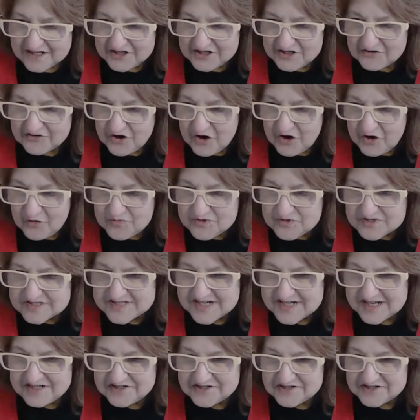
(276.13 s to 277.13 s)
You're
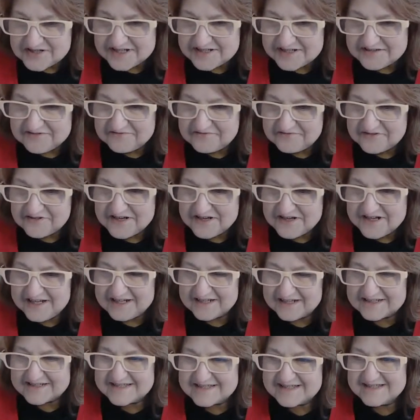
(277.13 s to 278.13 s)
almost done your gift for
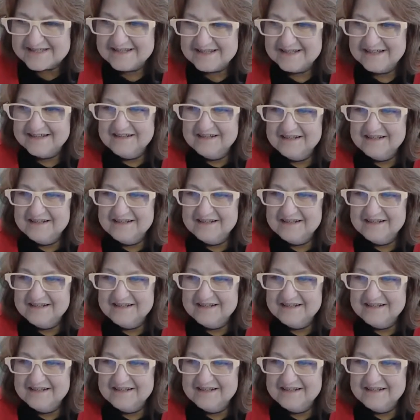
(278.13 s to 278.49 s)
Nyx.